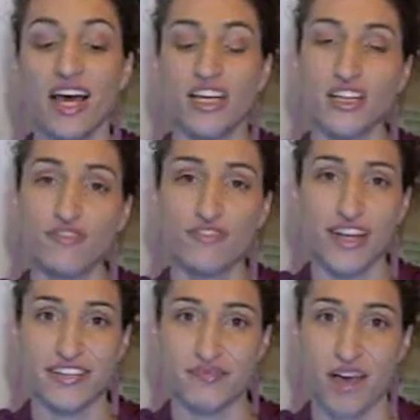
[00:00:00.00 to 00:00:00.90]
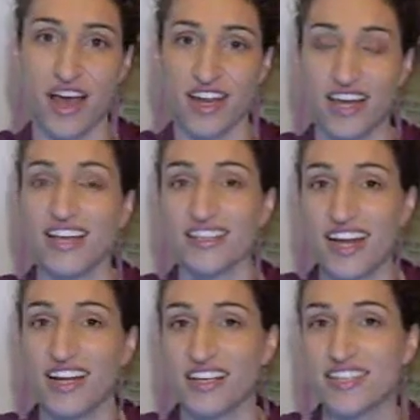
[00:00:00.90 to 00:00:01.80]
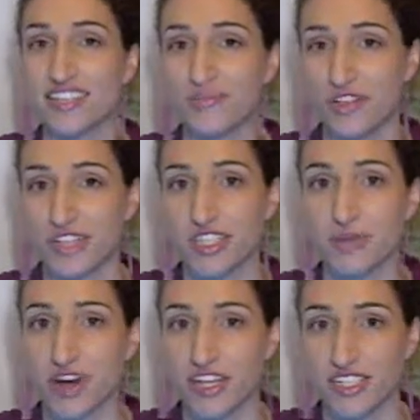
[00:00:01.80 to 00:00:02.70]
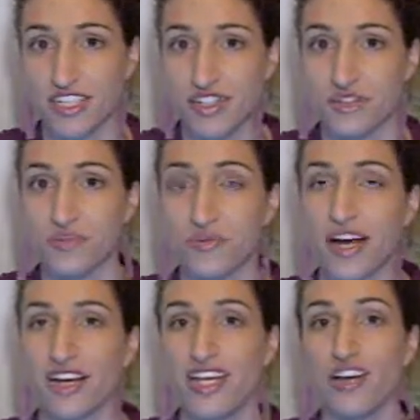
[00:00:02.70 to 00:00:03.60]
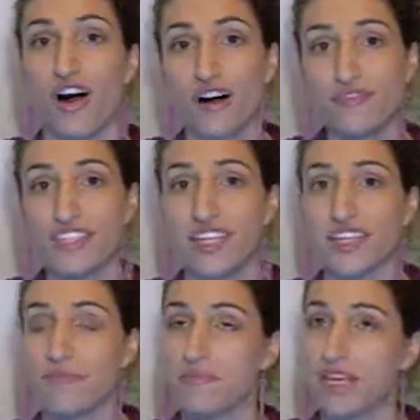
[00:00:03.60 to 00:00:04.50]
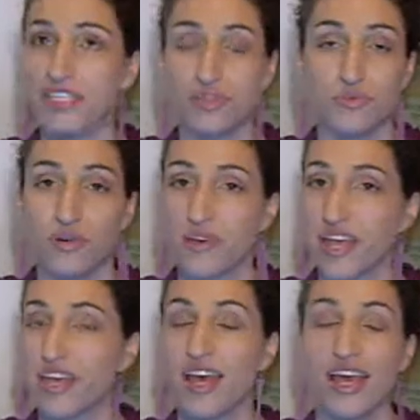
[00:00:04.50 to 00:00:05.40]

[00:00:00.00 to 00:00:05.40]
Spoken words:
A good friend of mine has had a similar experience to you where he often meets a woman,